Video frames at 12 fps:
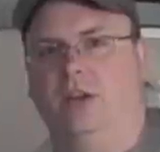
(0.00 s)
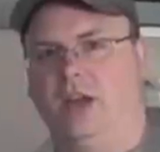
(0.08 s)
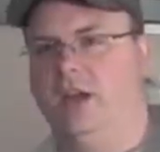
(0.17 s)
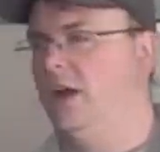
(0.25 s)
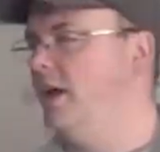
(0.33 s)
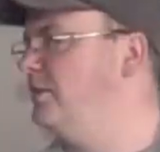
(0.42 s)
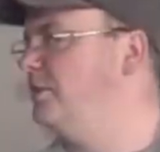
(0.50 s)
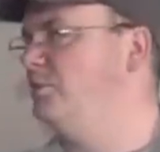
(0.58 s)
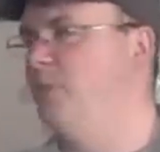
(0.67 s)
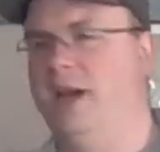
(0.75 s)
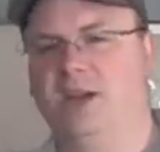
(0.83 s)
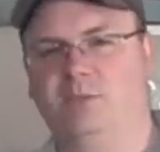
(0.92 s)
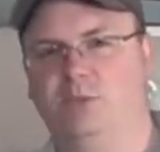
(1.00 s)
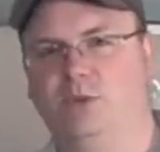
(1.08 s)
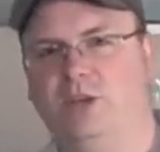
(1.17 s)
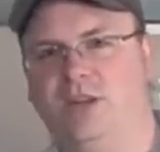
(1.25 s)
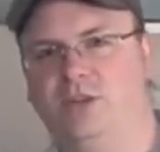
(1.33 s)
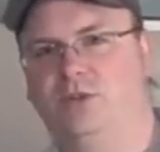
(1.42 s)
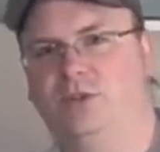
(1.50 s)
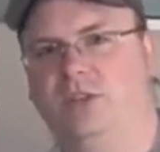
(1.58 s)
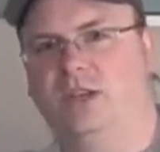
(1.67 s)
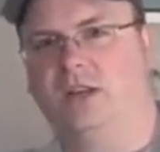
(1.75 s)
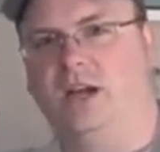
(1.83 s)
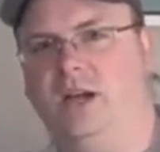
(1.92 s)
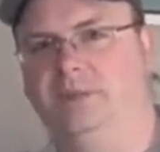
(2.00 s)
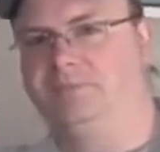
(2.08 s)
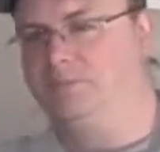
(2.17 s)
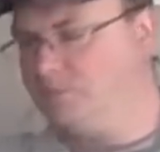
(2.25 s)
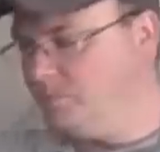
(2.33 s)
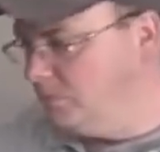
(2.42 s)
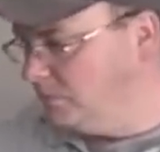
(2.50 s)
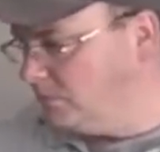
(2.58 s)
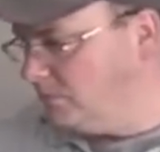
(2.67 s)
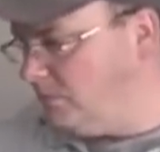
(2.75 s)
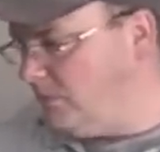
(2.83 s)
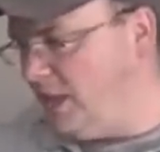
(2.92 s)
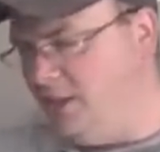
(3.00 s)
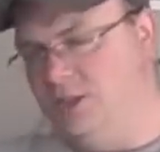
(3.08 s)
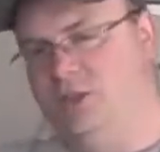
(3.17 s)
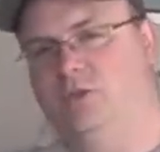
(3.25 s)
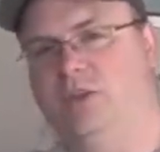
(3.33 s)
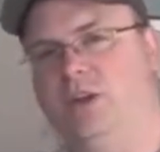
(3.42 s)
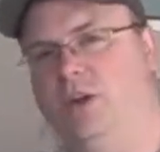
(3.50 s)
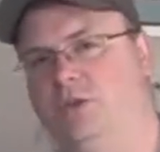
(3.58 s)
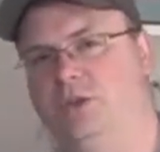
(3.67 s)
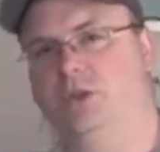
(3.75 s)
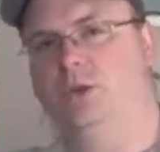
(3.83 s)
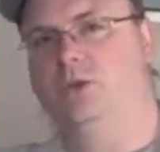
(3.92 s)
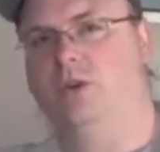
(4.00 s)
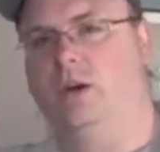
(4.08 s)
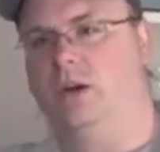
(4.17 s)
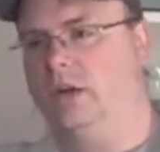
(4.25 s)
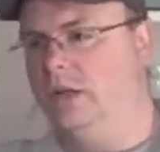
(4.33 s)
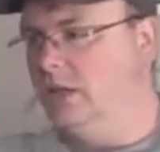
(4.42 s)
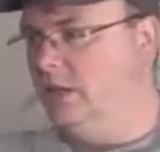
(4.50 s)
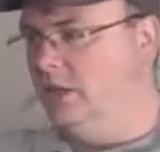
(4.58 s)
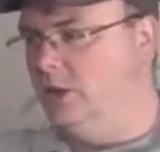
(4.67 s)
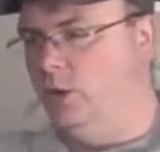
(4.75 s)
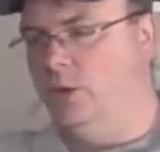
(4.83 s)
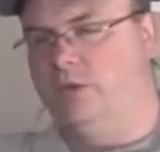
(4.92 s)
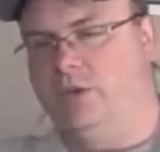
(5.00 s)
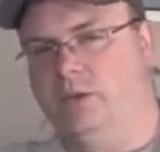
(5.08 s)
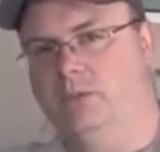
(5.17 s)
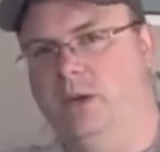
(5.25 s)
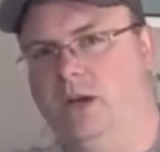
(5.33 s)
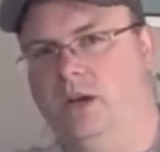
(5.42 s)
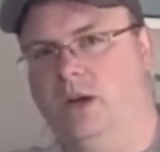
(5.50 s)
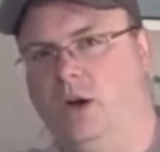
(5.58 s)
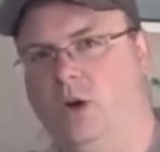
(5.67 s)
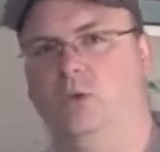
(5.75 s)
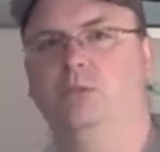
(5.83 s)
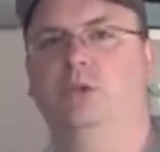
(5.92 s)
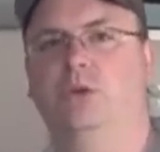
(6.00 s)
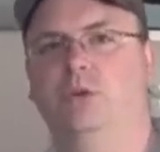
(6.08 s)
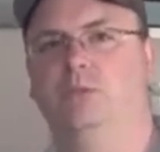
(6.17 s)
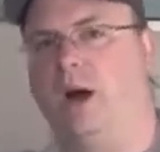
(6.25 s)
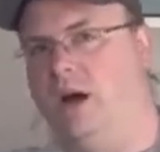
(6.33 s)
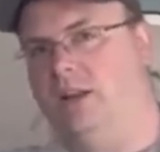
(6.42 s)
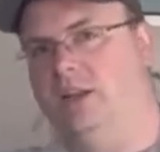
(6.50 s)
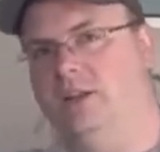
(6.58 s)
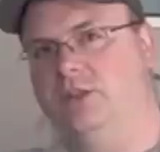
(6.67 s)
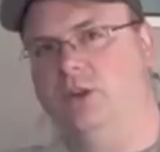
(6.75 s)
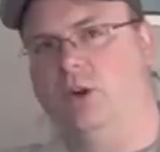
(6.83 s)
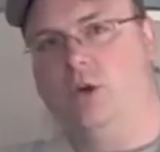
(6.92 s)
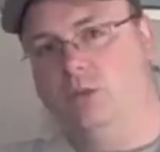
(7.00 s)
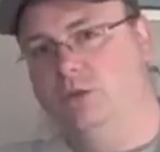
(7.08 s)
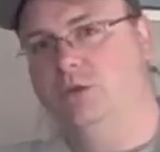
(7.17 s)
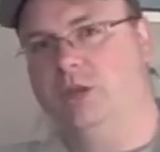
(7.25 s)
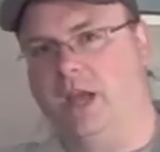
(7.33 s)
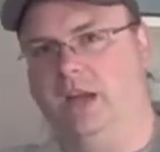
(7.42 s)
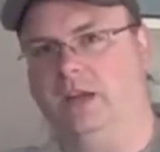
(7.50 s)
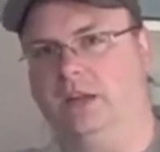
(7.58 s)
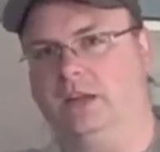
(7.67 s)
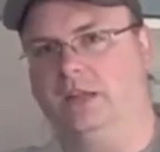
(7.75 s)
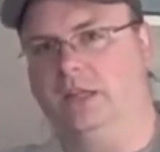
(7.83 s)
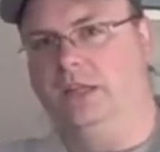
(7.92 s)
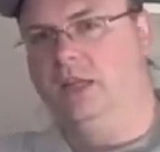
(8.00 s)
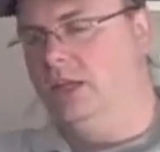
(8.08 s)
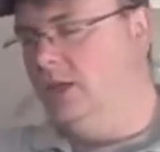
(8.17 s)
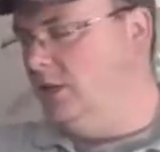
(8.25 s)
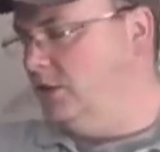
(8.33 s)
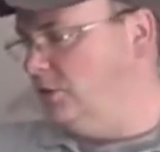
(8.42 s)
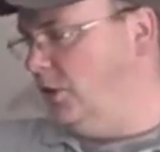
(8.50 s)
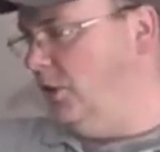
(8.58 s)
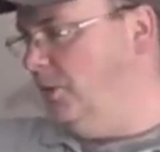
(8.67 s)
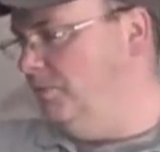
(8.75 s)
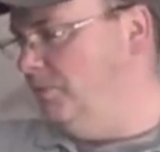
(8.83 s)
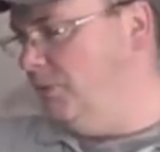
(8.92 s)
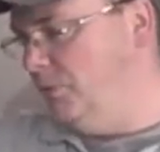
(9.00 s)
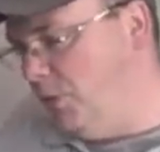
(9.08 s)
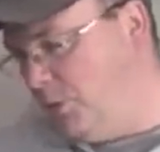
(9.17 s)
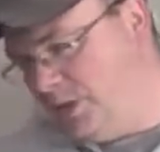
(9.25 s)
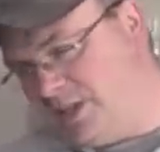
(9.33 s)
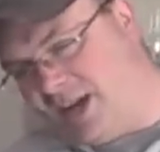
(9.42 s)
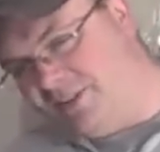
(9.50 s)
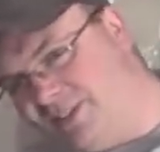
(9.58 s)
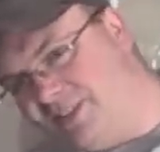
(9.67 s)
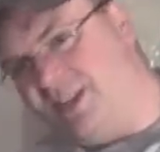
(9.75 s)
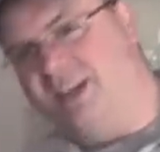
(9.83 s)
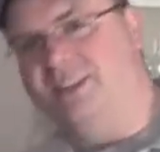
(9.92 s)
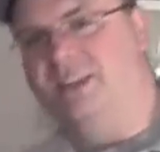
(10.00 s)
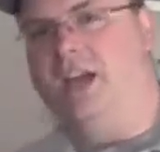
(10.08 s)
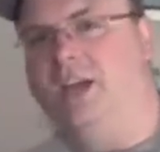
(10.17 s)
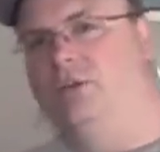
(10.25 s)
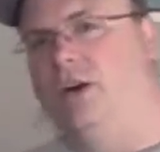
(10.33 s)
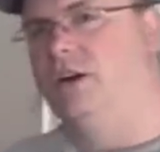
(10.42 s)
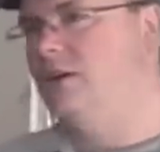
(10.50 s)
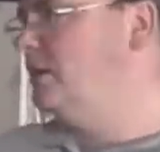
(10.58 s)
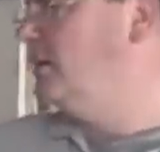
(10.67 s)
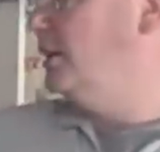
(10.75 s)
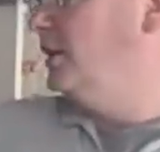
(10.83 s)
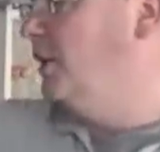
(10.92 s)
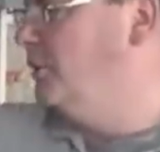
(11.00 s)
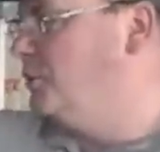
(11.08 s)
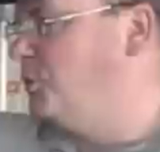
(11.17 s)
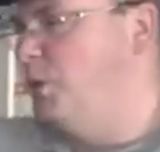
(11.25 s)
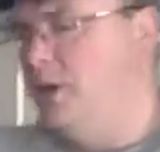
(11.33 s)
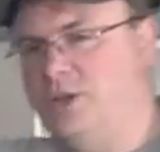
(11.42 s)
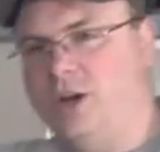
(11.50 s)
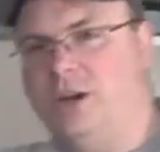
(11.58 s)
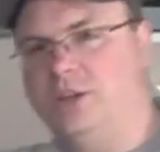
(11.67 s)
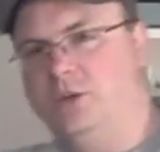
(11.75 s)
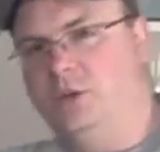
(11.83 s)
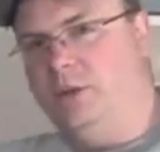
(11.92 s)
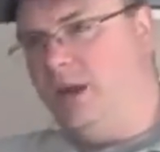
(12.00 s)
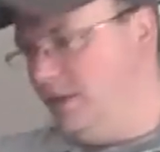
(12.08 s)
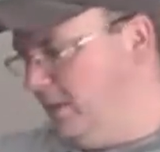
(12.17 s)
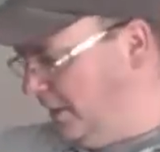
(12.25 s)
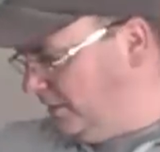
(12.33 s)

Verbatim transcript: Hey guys, it's Mike at brew dudes dot com. This is video two of our going from uh, homebrew bottling to homebrew kegging. So before we dive inside the kegerator, just want to talk to you about